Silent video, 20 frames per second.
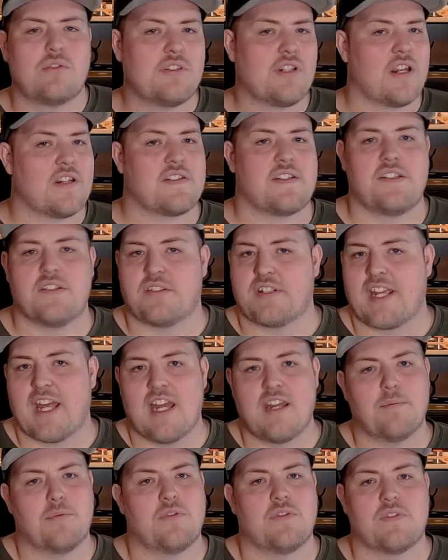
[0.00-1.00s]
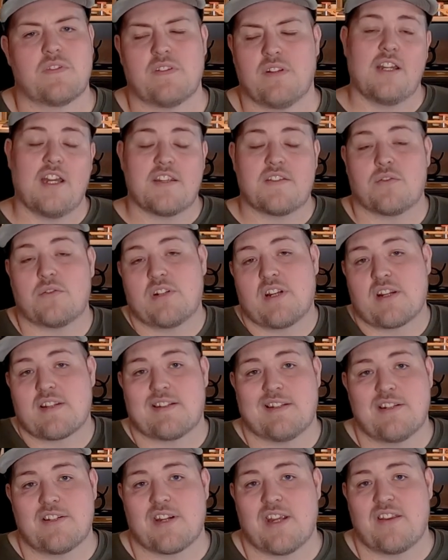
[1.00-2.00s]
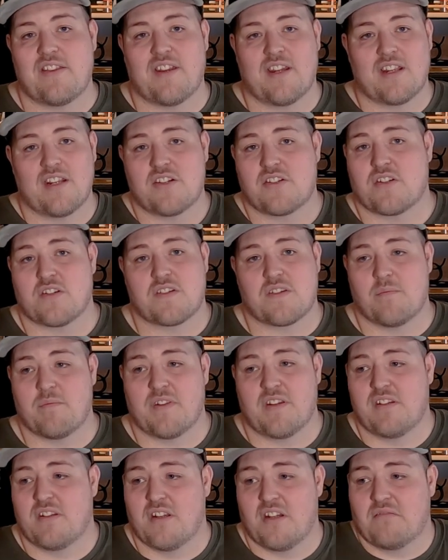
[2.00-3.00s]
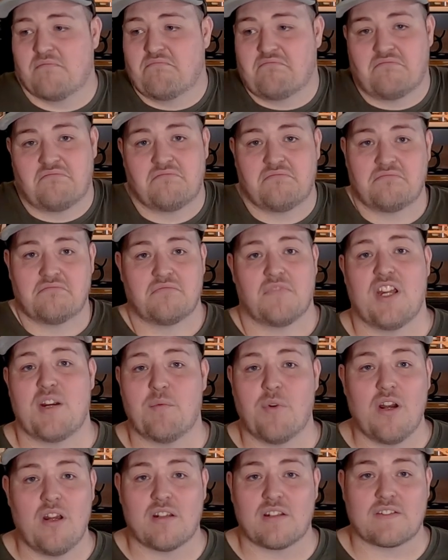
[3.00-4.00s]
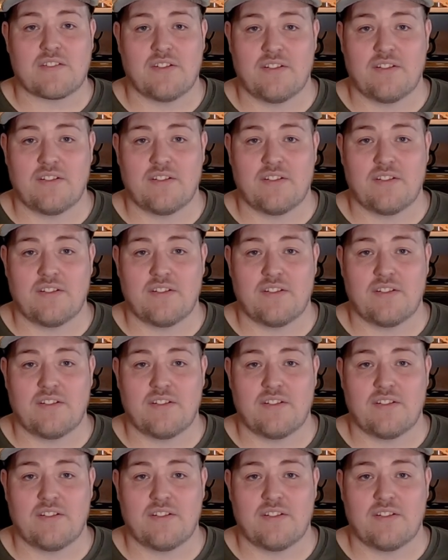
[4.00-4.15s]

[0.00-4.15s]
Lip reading: nicely done cables. It's all nicely in sheathing and it's just something that it works.